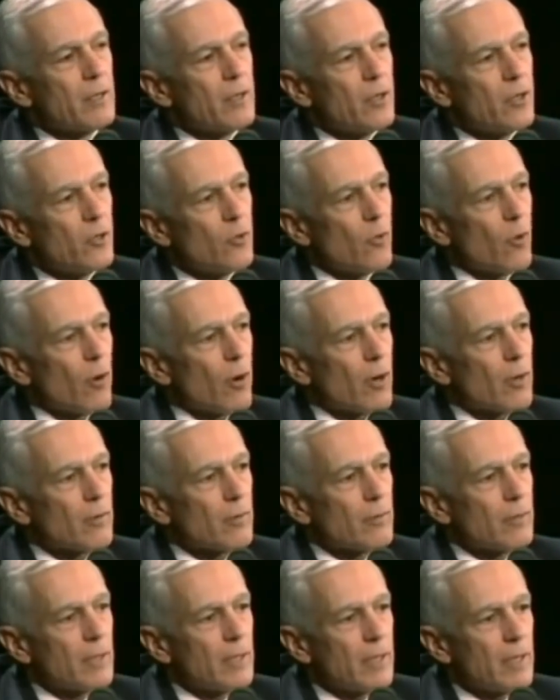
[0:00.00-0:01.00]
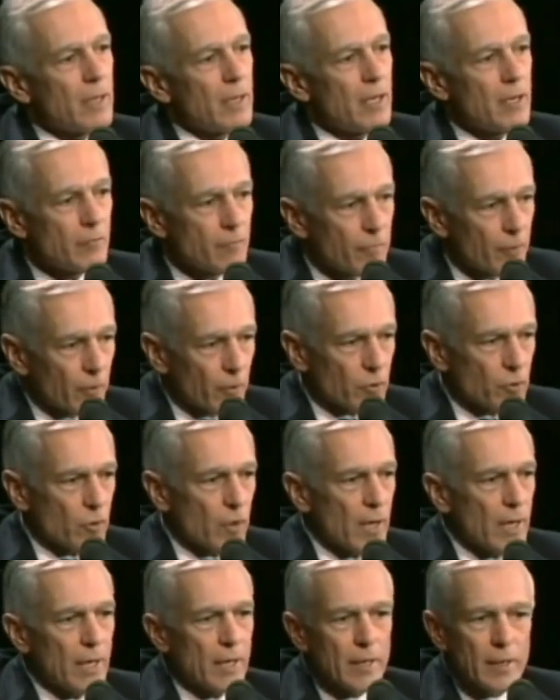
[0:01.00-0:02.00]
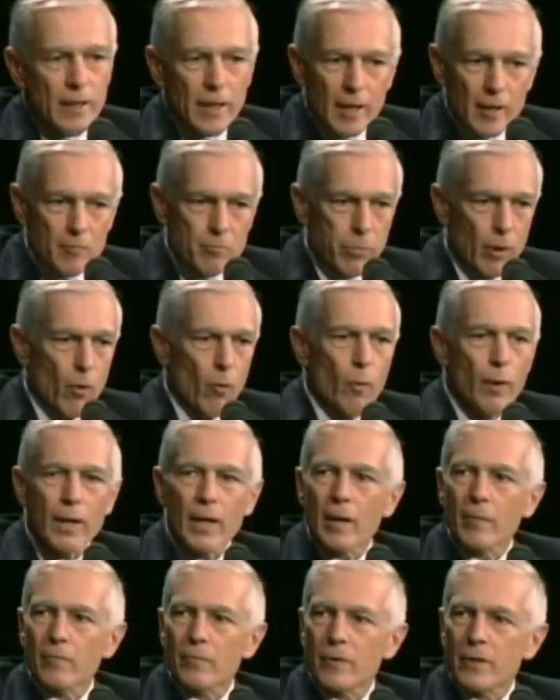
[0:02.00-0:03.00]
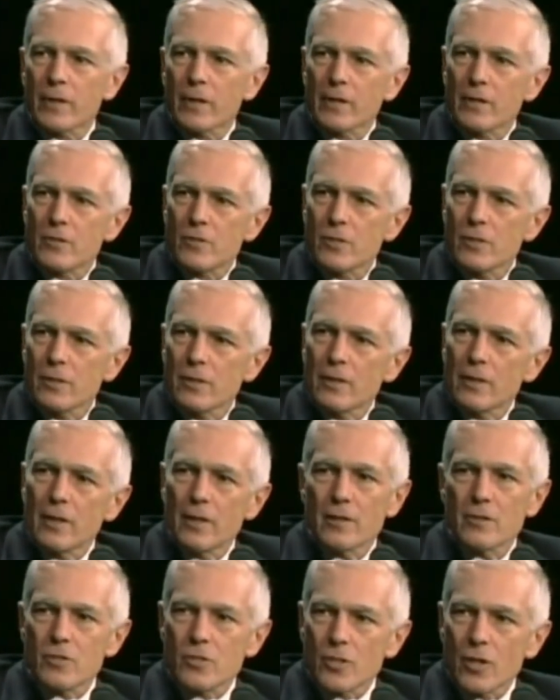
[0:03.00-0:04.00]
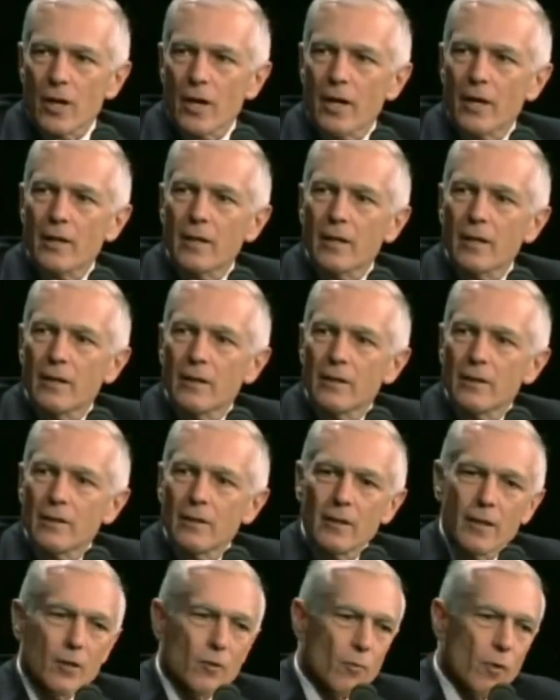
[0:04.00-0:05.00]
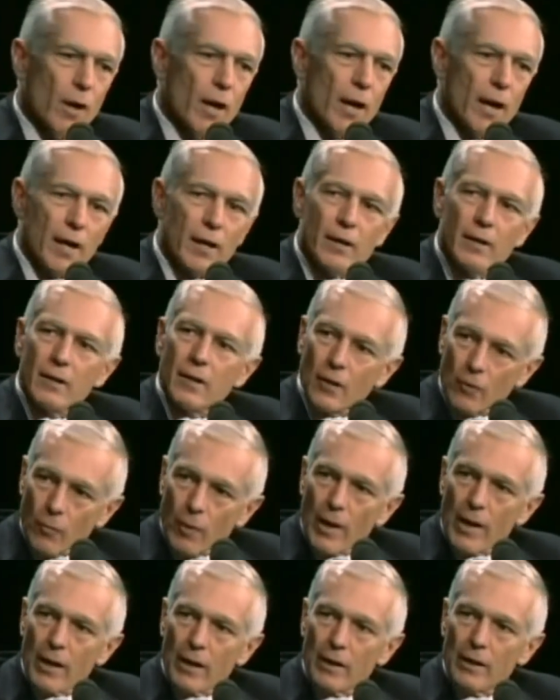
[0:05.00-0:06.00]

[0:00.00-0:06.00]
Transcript: who are infiltrating and blowing up things inside Iran.